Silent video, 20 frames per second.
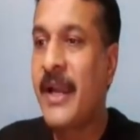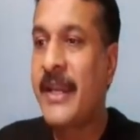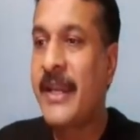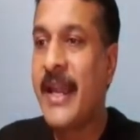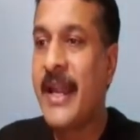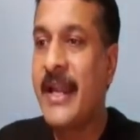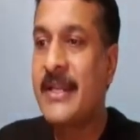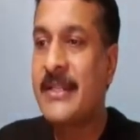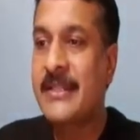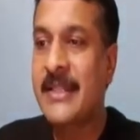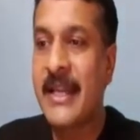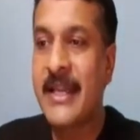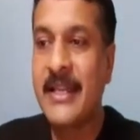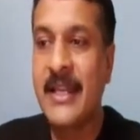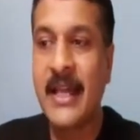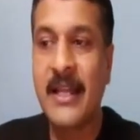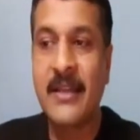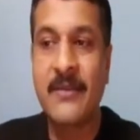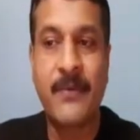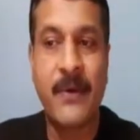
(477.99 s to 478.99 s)
k and sin
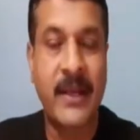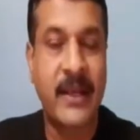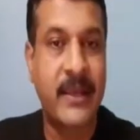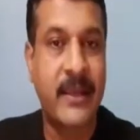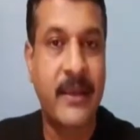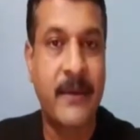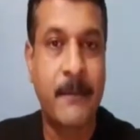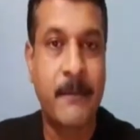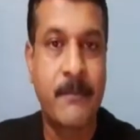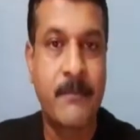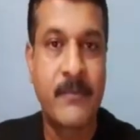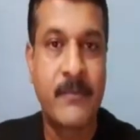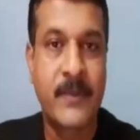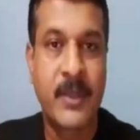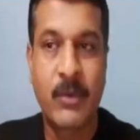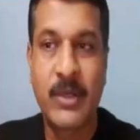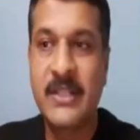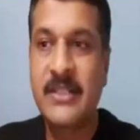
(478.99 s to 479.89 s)
alpha k, what is the